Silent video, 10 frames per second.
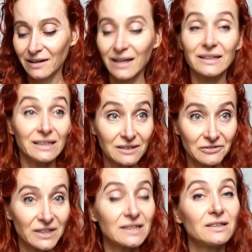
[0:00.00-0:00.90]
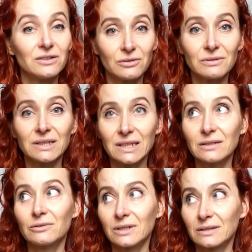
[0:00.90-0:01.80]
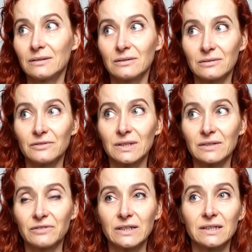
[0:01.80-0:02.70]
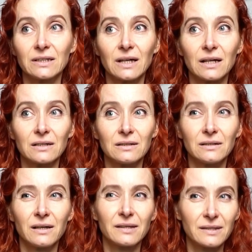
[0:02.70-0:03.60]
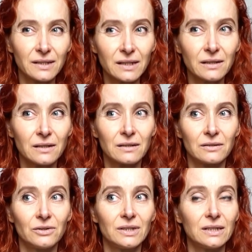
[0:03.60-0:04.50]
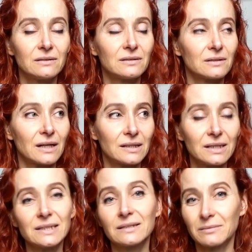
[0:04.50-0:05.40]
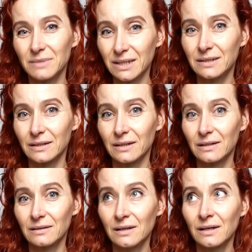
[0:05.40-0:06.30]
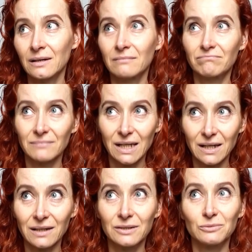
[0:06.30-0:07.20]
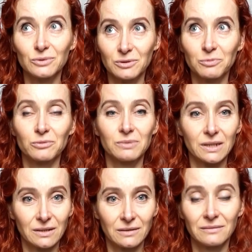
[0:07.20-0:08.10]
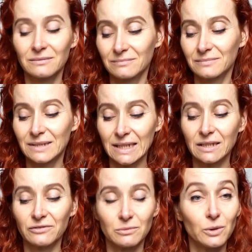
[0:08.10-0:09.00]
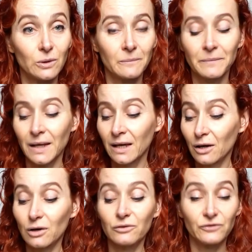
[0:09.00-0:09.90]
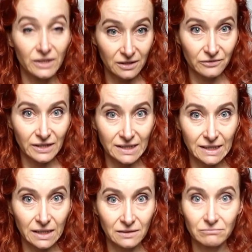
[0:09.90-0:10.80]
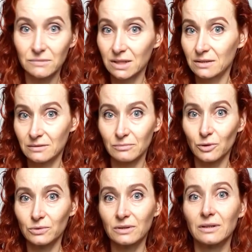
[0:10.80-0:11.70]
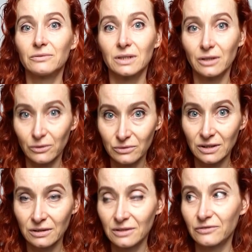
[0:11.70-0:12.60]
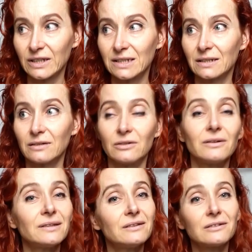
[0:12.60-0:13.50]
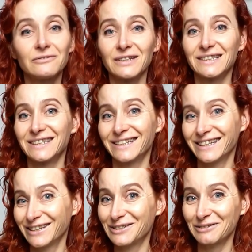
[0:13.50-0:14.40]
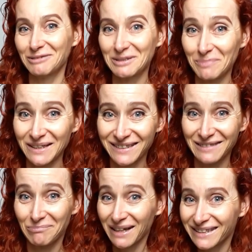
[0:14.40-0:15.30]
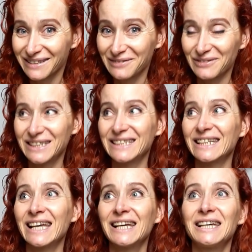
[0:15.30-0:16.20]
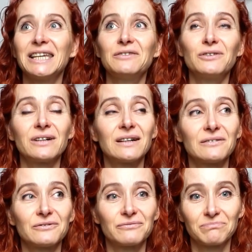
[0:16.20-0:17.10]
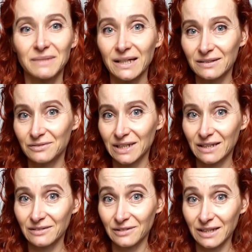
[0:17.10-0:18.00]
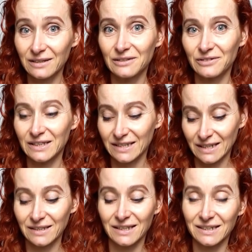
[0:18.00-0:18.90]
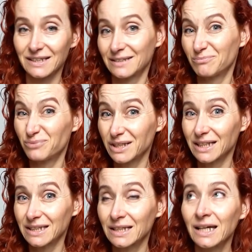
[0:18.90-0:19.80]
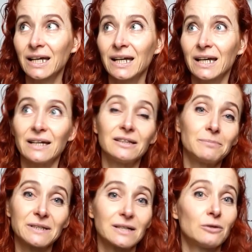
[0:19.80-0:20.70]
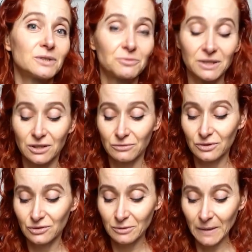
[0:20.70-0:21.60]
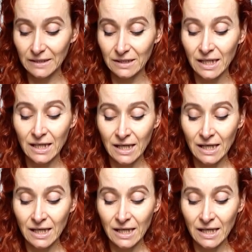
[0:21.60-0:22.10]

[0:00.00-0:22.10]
And interfacing, you will need quite a lot of interfacing. I think you need at least a meter, I would probably say even more, of interfacing. Just ordinary coat interfacing. Good interfacing is always better than bad interfacing. If you have tailoring interfacing, that's brilliant. It depends how much money you want to spend.